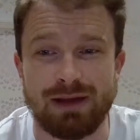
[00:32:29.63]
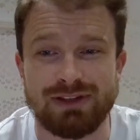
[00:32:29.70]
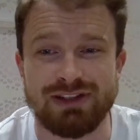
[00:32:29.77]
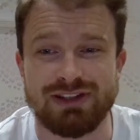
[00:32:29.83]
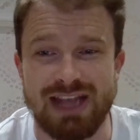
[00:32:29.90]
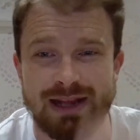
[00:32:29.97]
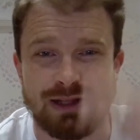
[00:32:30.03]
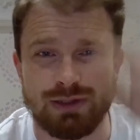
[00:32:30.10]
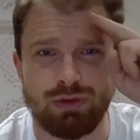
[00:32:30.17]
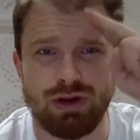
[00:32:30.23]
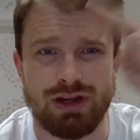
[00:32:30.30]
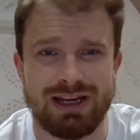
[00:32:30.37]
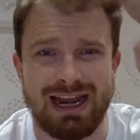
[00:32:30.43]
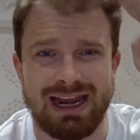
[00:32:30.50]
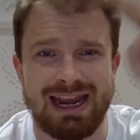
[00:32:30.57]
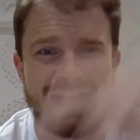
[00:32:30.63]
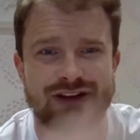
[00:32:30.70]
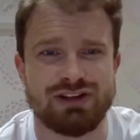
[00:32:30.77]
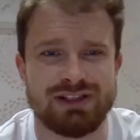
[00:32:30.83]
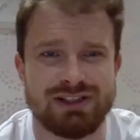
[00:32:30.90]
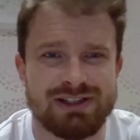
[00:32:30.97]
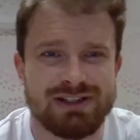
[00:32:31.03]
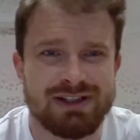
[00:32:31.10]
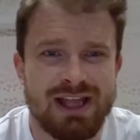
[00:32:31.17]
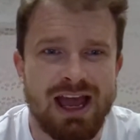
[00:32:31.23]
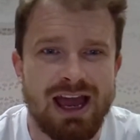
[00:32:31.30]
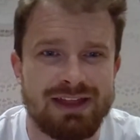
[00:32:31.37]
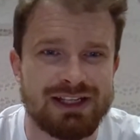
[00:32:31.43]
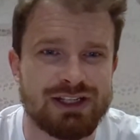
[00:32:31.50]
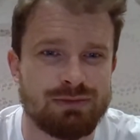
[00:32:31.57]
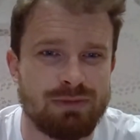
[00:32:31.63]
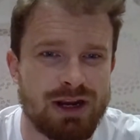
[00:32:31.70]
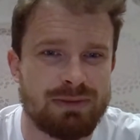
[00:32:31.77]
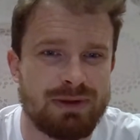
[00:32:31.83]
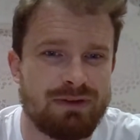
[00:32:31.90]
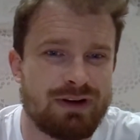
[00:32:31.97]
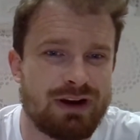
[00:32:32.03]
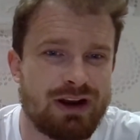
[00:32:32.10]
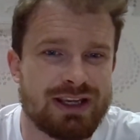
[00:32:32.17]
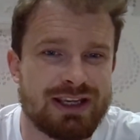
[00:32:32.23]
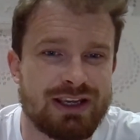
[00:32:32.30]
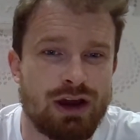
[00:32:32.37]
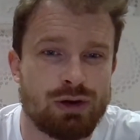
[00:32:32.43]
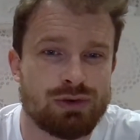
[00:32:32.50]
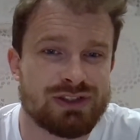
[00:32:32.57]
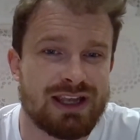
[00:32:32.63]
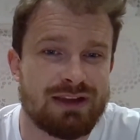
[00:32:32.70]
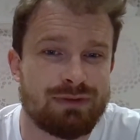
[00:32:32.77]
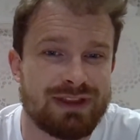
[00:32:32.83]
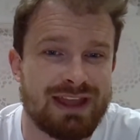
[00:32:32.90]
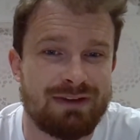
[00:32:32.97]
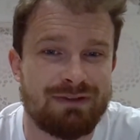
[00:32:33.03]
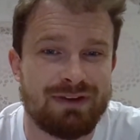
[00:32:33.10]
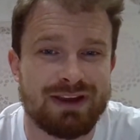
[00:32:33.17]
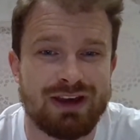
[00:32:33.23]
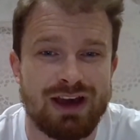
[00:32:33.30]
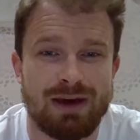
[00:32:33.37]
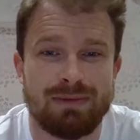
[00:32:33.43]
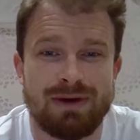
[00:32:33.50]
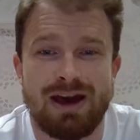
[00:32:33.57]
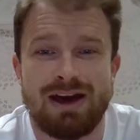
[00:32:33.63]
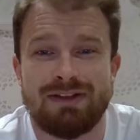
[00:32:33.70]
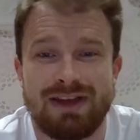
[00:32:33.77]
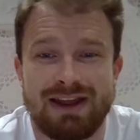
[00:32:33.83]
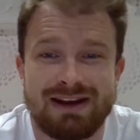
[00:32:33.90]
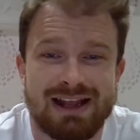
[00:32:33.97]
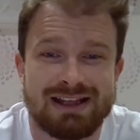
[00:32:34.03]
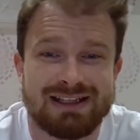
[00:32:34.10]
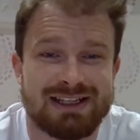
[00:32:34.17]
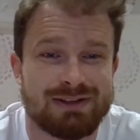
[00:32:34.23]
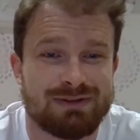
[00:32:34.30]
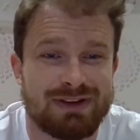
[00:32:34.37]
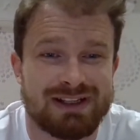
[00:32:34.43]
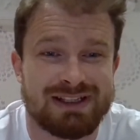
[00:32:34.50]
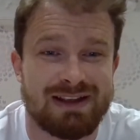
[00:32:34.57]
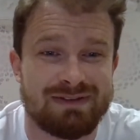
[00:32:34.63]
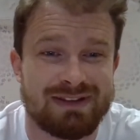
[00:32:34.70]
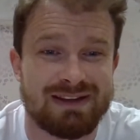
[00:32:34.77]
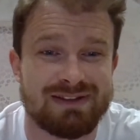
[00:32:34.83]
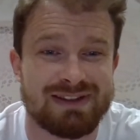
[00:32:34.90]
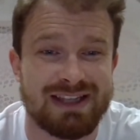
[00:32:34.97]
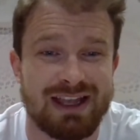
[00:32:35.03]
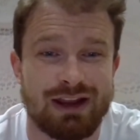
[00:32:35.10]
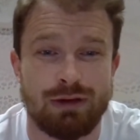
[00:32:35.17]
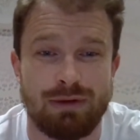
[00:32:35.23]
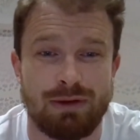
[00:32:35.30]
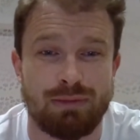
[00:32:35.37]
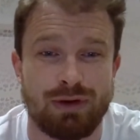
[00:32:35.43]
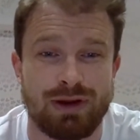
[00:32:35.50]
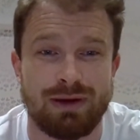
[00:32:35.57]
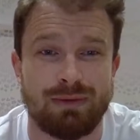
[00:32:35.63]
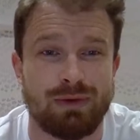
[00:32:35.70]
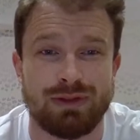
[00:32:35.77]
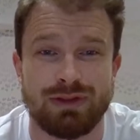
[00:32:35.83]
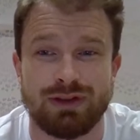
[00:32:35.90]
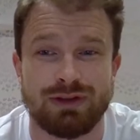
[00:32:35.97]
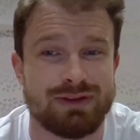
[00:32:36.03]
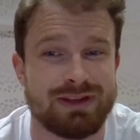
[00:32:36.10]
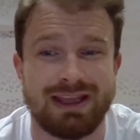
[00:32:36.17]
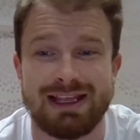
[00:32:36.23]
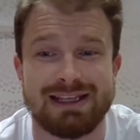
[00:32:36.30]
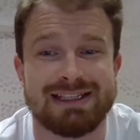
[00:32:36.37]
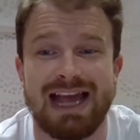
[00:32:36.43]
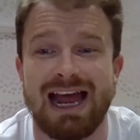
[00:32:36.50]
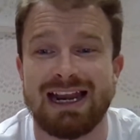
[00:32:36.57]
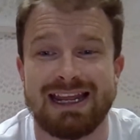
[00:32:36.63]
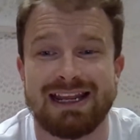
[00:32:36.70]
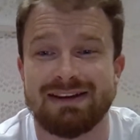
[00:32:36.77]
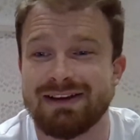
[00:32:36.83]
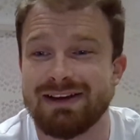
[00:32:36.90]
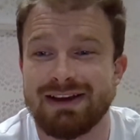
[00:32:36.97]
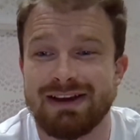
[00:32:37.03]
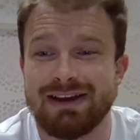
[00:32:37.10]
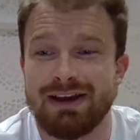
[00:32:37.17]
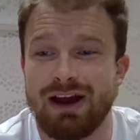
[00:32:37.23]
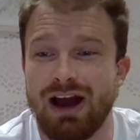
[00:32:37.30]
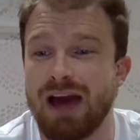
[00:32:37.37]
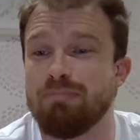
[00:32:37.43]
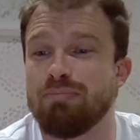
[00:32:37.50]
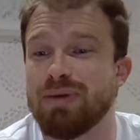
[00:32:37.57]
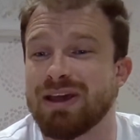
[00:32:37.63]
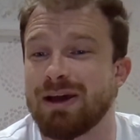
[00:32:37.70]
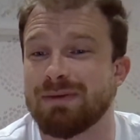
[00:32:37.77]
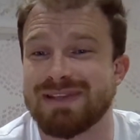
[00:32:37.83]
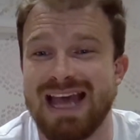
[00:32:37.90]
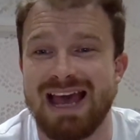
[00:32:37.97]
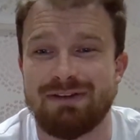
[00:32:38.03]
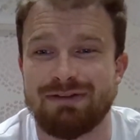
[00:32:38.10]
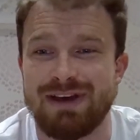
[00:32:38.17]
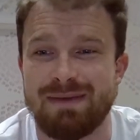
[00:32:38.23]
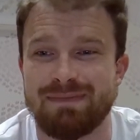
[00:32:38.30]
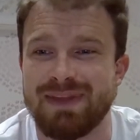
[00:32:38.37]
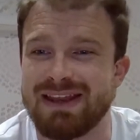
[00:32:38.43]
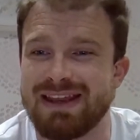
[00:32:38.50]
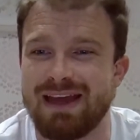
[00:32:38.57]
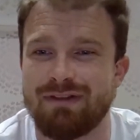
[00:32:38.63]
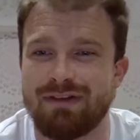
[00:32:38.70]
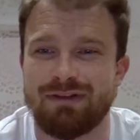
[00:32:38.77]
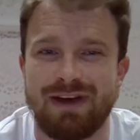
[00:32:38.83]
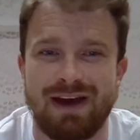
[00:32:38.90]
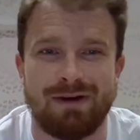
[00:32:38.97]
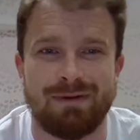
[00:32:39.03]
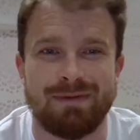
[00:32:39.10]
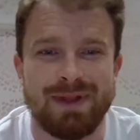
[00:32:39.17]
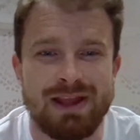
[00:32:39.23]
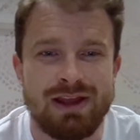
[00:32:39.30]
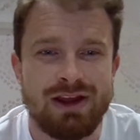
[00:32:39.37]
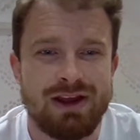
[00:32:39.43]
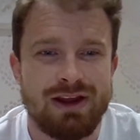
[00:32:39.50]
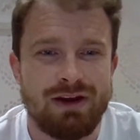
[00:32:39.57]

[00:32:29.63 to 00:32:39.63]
Big up to James Wood, a legend. This reminded me of a lucky hole save on the FA Cup. Then next season finished 17th, stayed up by a point and won the... Exactly. Big up to FM. They never fail.